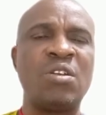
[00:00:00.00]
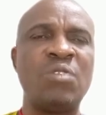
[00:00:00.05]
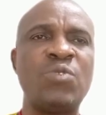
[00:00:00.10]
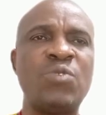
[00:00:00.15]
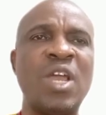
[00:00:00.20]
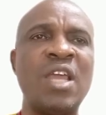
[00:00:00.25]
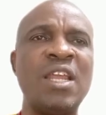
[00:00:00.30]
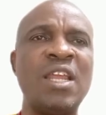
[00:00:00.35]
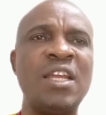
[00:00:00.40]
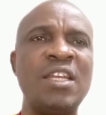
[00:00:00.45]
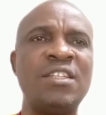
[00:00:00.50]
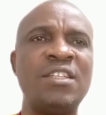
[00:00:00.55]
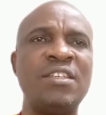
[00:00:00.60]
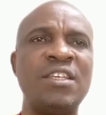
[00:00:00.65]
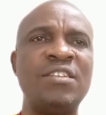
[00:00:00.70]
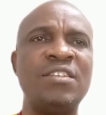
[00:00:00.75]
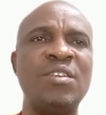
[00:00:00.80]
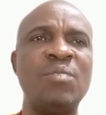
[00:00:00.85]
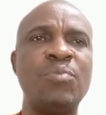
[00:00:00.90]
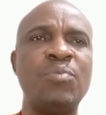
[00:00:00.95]
crypto
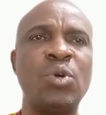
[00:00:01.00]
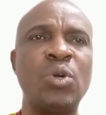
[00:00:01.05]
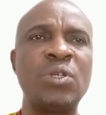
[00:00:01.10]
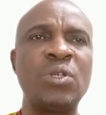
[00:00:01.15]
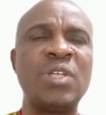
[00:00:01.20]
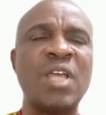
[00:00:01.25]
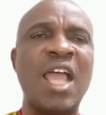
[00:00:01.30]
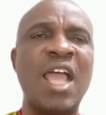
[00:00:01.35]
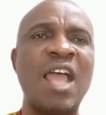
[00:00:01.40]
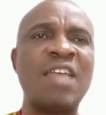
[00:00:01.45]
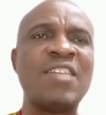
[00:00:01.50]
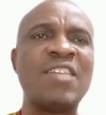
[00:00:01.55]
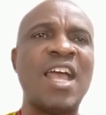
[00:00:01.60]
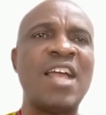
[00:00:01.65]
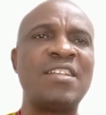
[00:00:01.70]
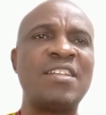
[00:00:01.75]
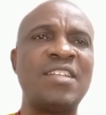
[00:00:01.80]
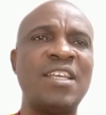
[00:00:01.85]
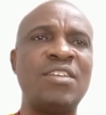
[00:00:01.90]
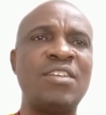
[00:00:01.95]
analytics, the bot has
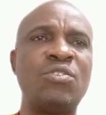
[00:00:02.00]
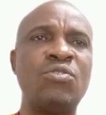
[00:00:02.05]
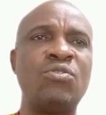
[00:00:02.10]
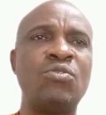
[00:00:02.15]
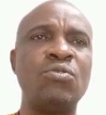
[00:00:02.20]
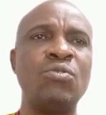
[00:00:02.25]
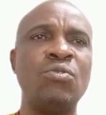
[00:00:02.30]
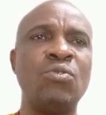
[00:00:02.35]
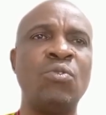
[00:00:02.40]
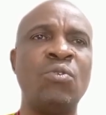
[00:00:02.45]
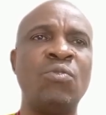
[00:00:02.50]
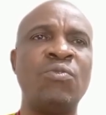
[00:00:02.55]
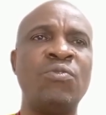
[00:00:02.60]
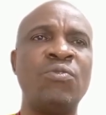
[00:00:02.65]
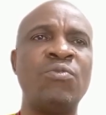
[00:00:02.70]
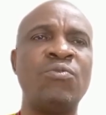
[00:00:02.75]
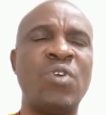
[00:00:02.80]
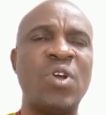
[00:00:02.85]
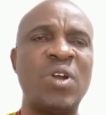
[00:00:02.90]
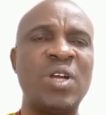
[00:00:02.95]
access to,
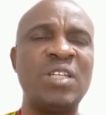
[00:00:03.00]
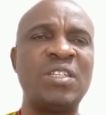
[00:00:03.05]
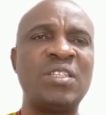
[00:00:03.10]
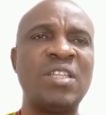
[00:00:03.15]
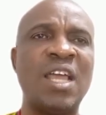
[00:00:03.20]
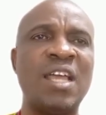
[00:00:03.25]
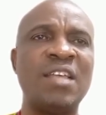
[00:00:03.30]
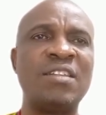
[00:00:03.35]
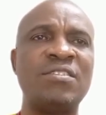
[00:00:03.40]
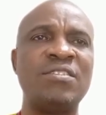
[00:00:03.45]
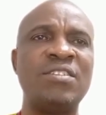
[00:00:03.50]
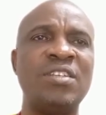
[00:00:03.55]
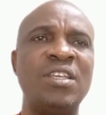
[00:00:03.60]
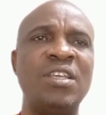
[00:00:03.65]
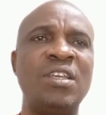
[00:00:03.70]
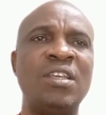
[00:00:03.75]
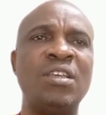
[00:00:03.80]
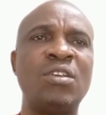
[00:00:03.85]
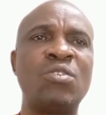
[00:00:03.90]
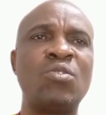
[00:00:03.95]
for instance,
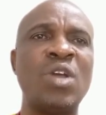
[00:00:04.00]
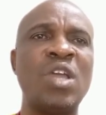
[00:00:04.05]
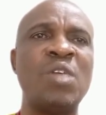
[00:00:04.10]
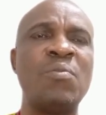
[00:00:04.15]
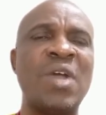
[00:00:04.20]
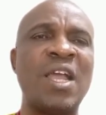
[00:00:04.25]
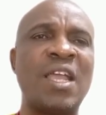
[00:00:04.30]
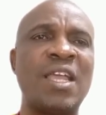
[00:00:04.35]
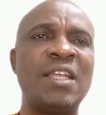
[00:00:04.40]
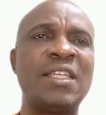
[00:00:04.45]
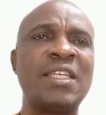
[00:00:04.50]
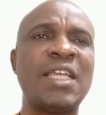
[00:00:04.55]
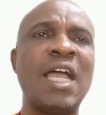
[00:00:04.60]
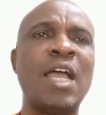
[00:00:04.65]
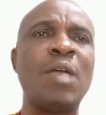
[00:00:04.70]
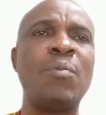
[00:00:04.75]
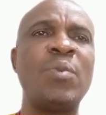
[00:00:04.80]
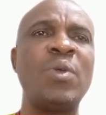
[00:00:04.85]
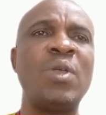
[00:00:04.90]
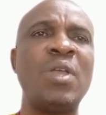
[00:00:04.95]
the coin market
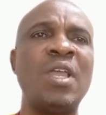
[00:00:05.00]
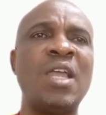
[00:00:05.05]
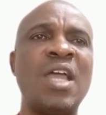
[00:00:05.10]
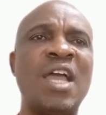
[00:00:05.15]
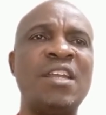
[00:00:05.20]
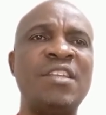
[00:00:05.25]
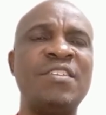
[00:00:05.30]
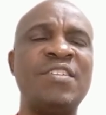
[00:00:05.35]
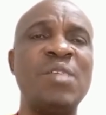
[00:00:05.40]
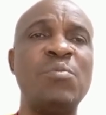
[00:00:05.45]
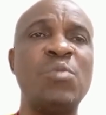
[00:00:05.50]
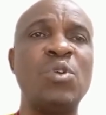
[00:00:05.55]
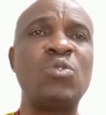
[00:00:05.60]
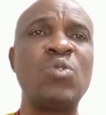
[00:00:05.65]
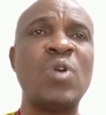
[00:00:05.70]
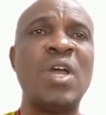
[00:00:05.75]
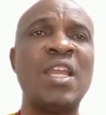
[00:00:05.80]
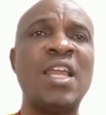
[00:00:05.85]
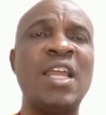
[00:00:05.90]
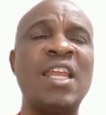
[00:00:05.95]
cap, and is able
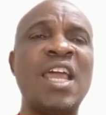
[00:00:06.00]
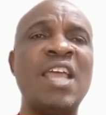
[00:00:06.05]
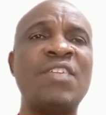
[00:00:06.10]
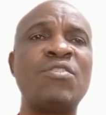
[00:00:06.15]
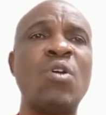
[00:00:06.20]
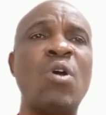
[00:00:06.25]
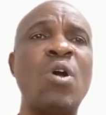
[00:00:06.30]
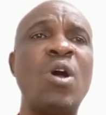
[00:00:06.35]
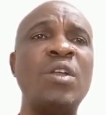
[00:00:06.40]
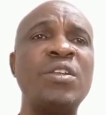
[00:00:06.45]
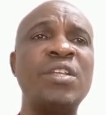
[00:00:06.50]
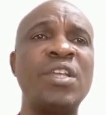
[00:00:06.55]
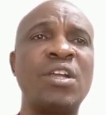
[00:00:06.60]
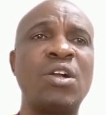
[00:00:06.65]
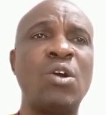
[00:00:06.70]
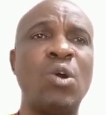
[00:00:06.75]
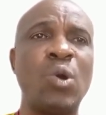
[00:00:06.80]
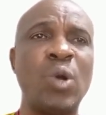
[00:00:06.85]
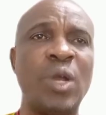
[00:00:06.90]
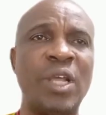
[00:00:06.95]
to analyze all the
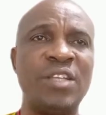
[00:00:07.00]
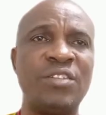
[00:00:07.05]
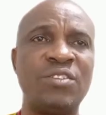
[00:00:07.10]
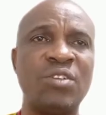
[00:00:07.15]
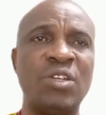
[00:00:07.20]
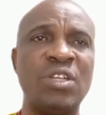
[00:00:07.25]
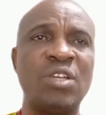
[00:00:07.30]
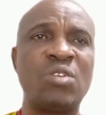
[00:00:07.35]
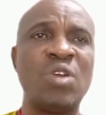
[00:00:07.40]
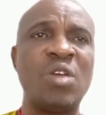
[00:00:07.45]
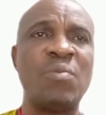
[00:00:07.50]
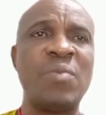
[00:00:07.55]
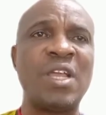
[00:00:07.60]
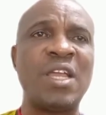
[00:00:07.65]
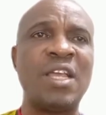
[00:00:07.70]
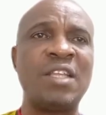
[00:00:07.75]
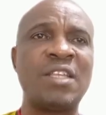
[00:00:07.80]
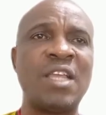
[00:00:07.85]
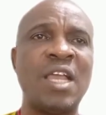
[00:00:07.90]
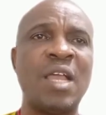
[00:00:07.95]
coins on the coin
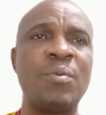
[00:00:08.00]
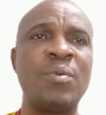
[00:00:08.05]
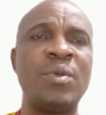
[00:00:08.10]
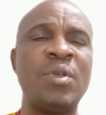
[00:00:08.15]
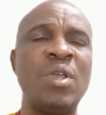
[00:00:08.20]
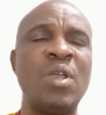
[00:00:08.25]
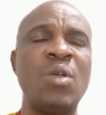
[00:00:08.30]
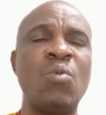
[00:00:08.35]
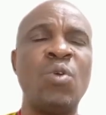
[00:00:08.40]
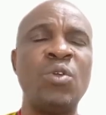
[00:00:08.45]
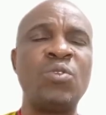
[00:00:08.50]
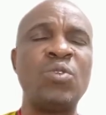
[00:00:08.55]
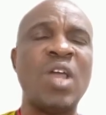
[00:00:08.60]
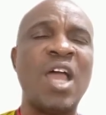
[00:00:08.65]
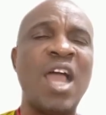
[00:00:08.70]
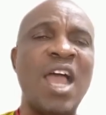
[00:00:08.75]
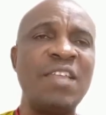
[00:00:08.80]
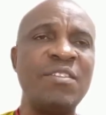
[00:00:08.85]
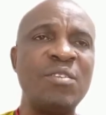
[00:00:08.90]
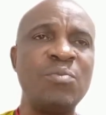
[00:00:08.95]
market cap. Once you
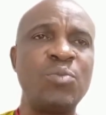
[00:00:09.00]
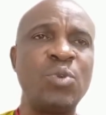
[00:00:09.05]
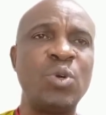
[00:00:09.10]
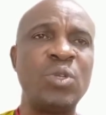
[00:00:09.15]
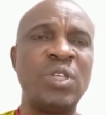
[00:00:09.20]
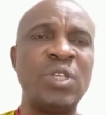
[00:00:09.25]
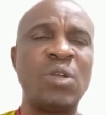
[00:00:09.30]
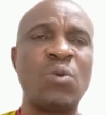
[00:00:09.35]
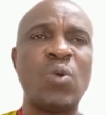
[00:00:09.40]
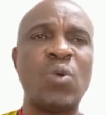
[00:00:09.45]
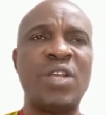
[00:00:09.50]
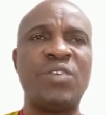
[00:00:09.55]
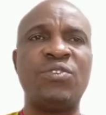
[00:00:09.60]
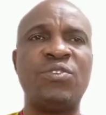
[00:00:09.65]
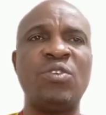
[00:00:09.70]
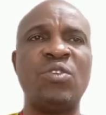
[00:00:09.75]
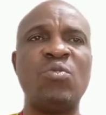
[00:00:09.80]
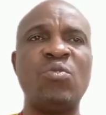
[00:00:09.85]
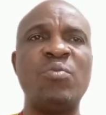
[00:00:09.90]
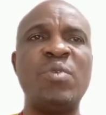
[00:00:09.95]
ask the bot a
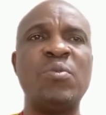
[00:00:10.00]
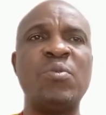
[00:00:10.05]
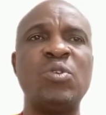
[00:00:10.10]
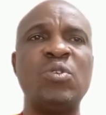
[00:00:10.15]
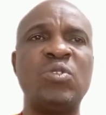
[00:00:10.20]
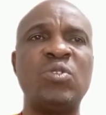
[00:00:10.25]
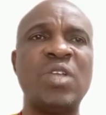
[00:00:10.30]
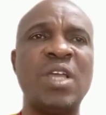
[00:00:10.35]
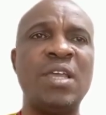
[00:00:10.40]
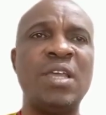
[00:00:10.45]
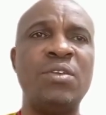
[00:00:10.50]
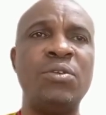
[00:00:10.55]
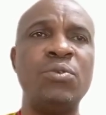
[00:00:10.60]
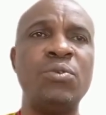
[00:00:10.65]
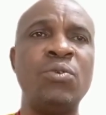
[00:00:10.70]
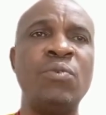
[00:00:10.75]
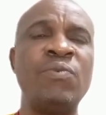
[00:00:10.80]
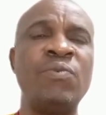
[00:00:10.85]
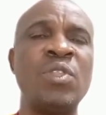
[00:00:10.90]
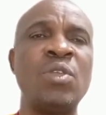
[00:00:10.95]
question, it will be able to tell
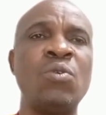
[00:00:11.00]
you